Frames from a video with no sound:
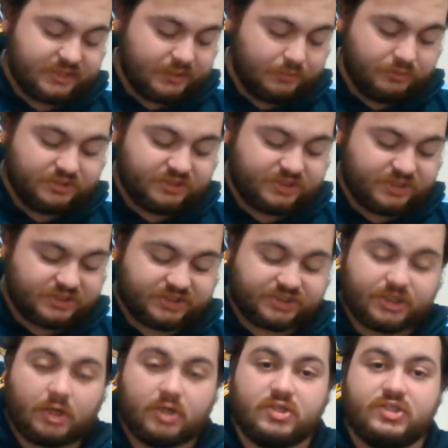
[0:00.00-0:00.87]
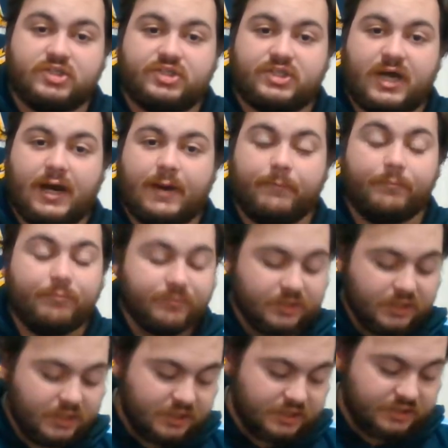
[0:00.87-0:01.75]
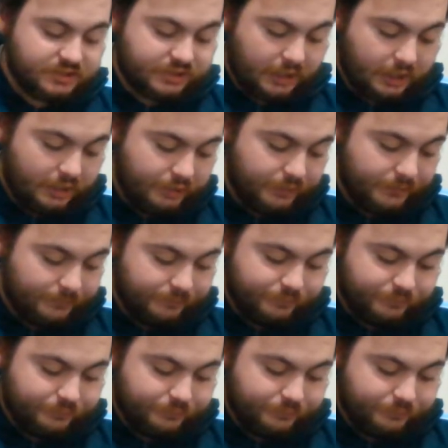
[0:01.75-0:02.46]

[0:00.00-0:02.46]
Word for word: It was just so dumb. So